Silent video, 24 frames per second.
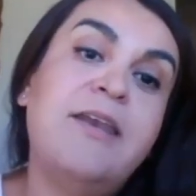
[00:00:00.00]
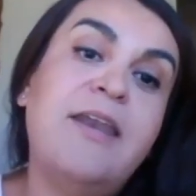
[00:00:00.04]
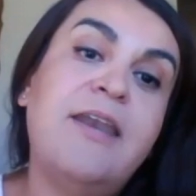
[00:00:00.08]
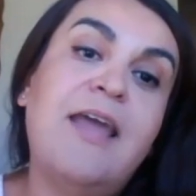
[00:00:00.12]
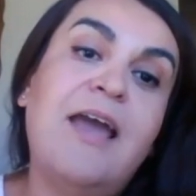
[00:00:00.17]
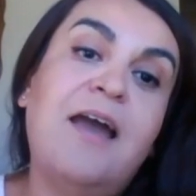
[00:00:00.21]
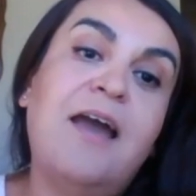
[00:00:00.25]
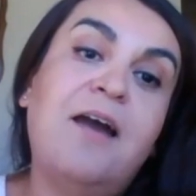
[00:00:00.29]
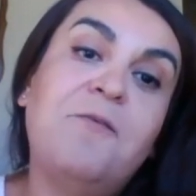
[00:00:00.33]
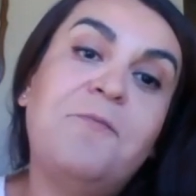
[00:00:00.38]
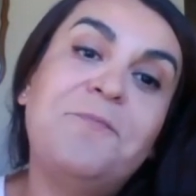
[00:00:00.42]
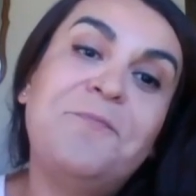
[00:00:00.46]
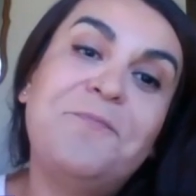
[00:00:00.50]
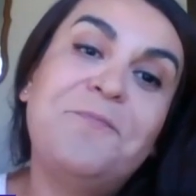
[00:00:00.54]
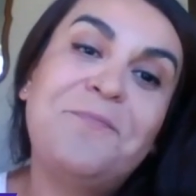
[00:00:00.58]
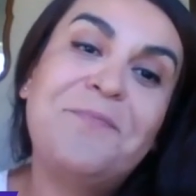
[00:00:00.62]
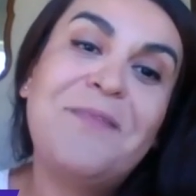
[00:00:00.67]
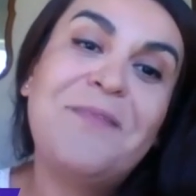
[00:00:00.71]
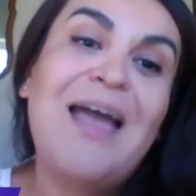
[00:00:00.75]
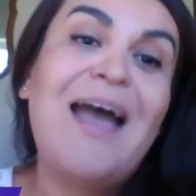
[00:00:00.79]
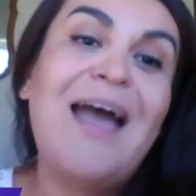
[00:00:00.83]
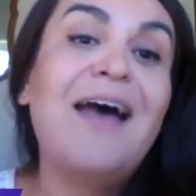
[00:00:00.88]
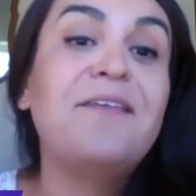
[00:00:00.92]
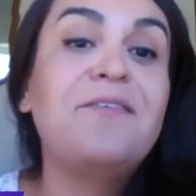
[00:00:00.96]
Now,
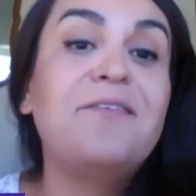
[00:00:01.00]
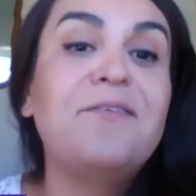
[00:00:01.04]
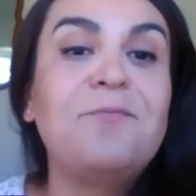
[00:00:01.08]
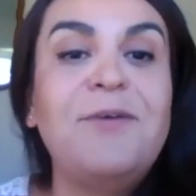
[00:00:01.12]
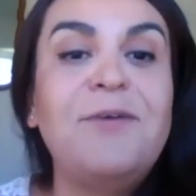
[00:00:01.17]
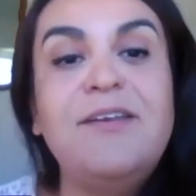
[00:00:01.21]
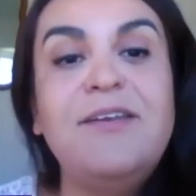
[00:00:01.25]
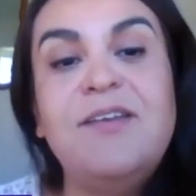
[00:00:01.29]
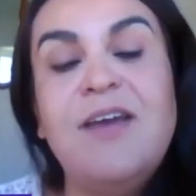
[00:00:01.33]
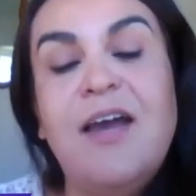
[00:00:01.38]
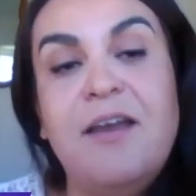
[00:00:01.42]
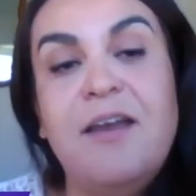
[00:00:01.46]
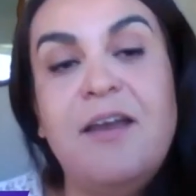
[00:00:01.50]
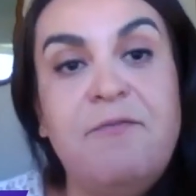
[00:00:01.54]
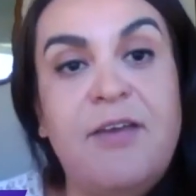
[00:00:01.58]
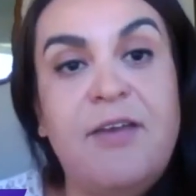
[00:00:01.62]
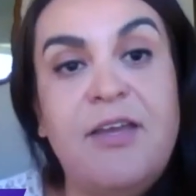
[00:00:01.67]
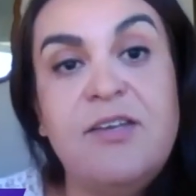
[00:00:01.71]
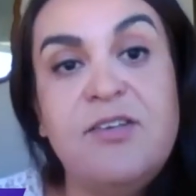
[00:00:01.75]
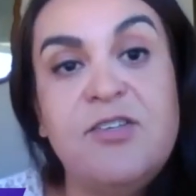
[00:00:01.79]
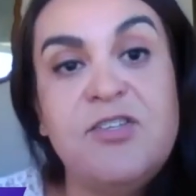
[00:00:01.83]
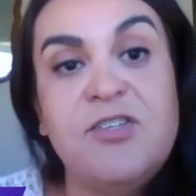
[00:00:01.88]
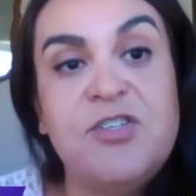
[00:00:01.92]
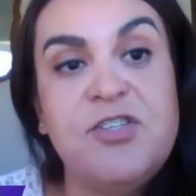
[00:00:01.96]
as we dive
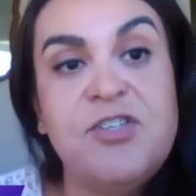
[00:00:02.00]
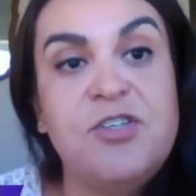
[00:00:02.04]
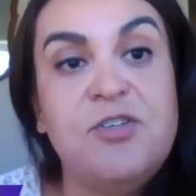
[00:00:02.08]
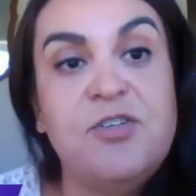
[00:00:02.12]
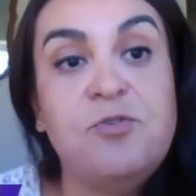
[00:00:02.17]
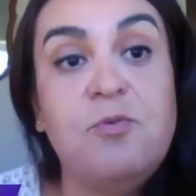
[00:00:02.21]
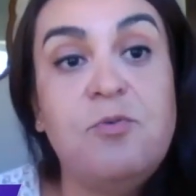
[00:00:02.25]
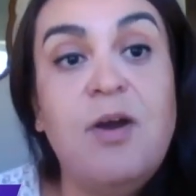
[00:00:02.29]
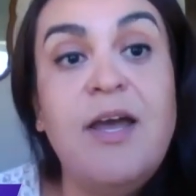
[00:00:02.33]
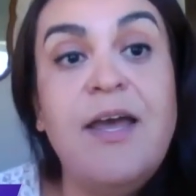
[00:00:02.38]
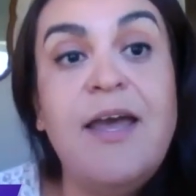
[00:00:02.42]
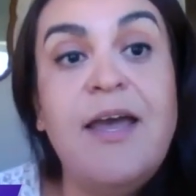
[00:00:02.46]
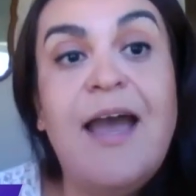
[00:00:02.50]
into